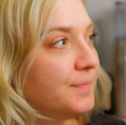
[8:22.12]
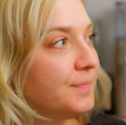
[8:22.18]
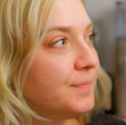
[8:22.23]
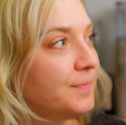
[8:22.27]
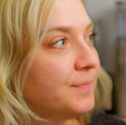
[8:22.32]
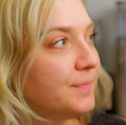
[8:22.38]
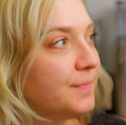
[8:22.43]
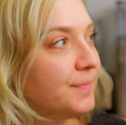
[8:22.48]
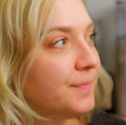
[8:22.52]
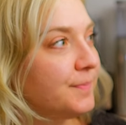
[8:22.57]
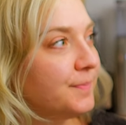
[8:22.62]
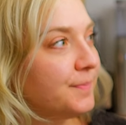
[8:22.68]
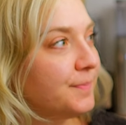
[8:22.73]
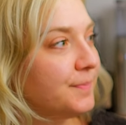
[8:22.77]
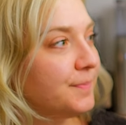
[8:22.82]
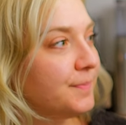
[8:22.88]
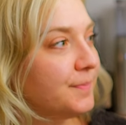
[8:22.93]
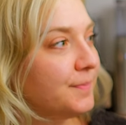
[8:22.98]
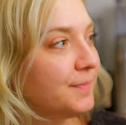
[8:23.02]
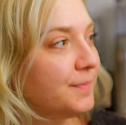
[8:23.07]

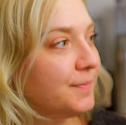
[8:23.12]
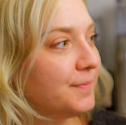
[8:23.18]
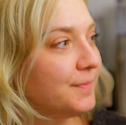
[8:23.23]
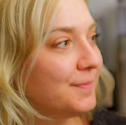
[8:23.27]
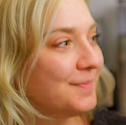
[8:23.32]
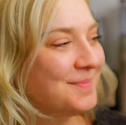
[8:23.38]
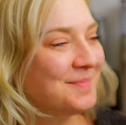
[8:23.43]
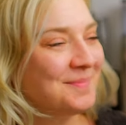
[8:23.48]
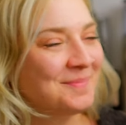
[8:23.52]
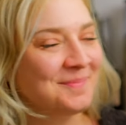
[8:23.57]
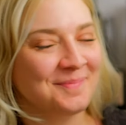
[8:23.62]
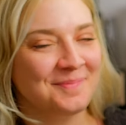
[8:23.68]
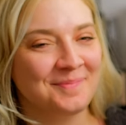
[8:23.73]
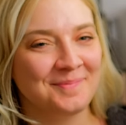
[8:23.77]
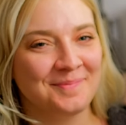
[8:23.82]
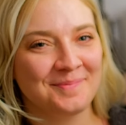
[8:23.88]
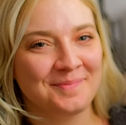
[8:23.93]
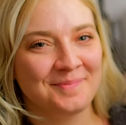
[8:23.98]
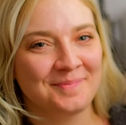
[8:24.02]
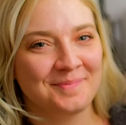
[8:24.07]

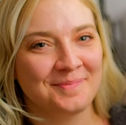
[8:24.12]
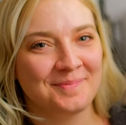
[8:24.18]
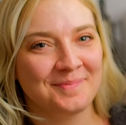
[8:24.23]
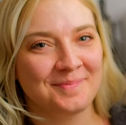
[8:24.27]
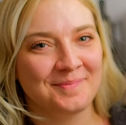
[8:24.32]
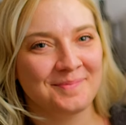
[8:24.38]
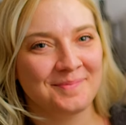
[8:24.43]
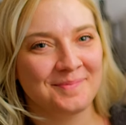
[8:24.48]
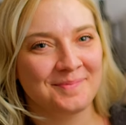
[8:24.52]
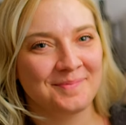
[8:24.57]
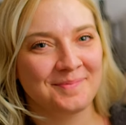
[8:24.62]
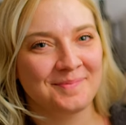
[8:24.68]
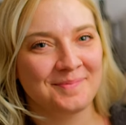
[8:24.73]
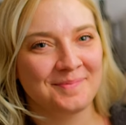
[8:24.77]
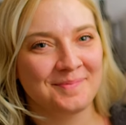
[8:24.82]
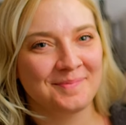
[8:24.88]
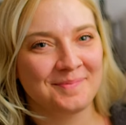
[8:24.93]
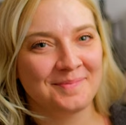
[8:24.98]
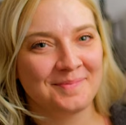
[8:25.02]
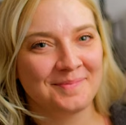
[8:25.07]

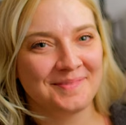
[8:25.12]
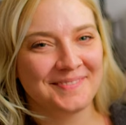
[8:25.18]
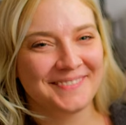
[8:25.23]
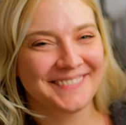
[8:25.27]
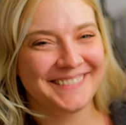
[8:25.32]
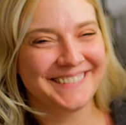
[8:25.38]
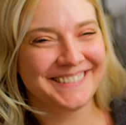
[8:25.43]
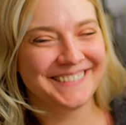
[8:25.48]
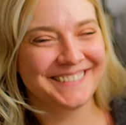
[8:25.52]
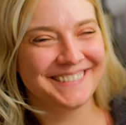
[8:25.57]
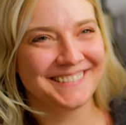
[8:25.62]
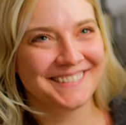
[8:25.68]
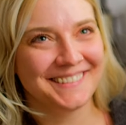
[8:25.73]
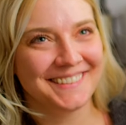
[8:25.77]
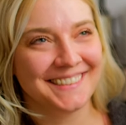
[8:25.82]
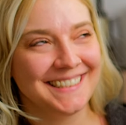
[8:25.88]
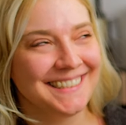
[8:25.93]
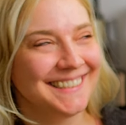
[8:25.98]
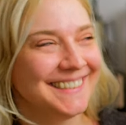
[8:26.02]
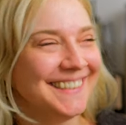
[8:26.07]

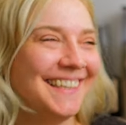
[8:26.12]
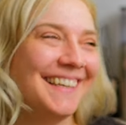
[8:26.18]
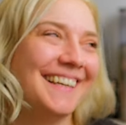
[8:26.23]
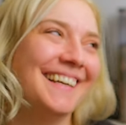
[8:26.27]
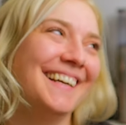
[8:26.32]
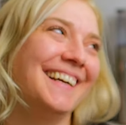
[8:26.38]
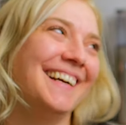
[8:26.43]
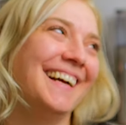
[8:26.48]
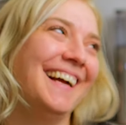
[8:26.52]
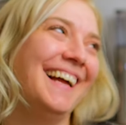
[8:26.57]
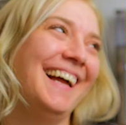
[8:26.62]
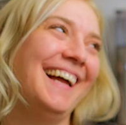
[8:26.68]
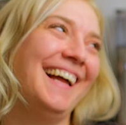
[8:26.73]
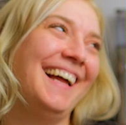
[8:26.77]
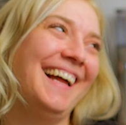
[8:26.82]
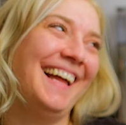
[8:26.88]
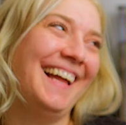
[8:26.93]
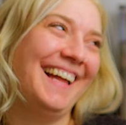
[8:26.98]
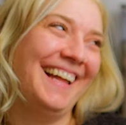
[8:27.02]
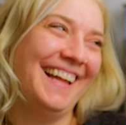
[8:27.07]

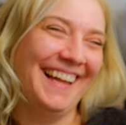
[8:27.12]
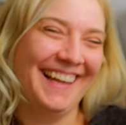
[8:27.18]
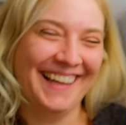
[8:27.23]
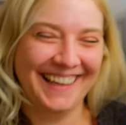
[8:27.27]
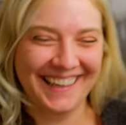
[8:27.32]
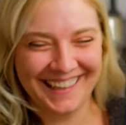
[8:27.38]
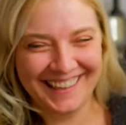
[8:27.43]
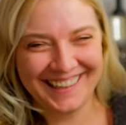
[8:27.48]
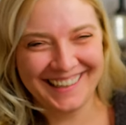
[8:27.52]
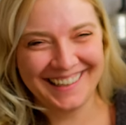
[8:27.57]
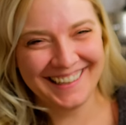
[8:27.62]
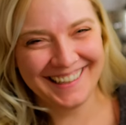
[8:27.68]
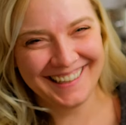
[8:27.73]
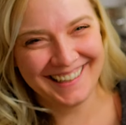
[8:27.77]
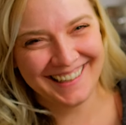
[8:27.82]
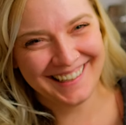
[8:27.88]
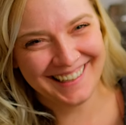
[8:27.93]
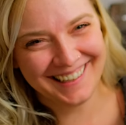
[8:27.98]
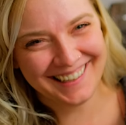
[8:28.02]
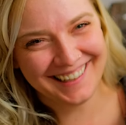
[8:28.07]

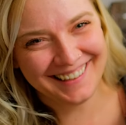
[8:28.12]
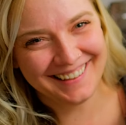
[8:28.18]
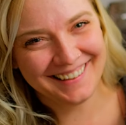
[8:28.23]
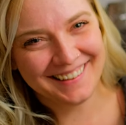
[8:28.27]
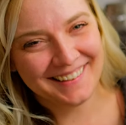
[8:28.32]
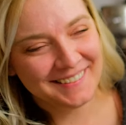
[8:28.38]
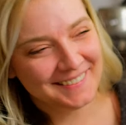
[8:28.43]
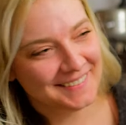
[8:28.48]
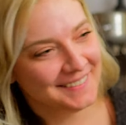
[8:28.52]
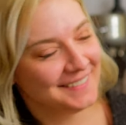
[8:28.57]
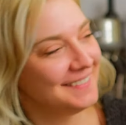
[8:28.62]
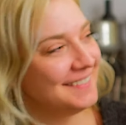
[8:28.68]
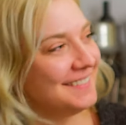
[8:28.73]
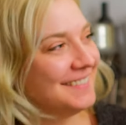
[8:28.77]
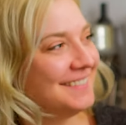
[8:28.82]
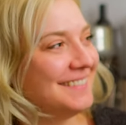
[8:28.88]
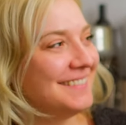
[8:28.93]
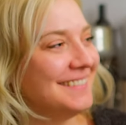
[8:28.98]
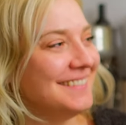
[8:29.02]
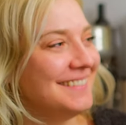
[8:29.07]

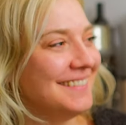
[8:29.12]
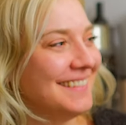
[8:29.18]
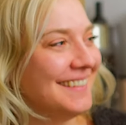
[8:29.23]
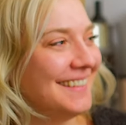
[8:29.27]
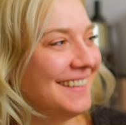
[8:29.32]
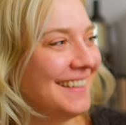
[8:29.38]
(silent)